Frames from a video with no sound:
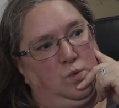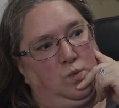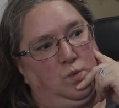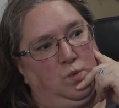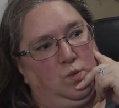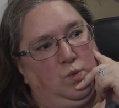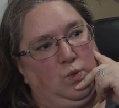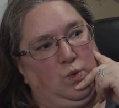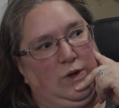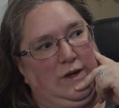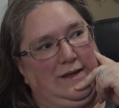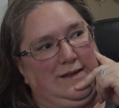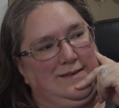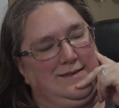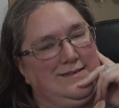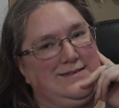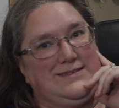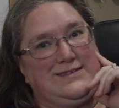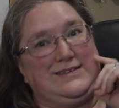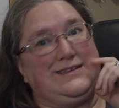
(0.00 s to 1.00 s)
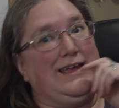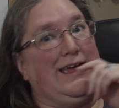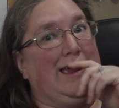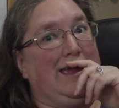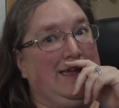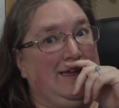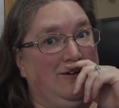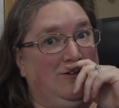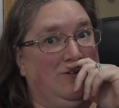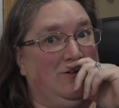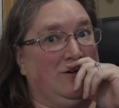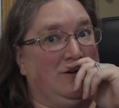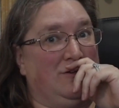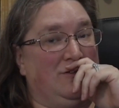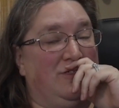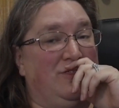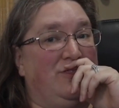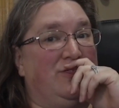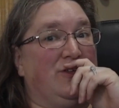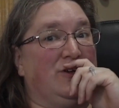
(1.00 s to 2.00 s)
Wednesday or
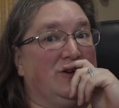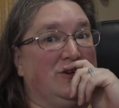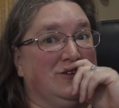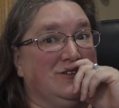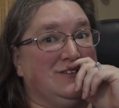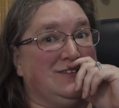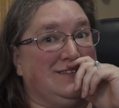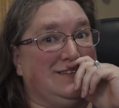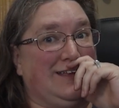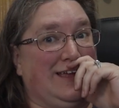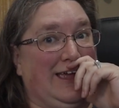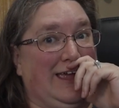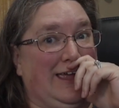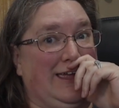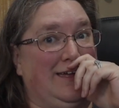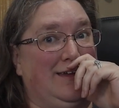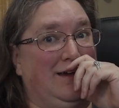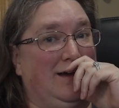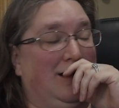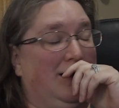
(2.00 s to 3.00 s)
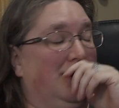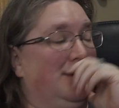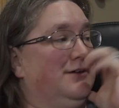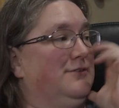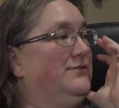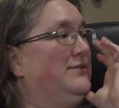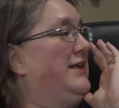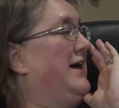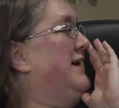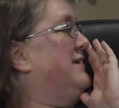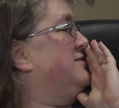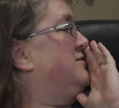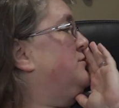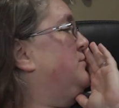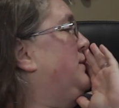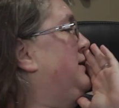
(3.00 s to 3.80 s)
Thursday of last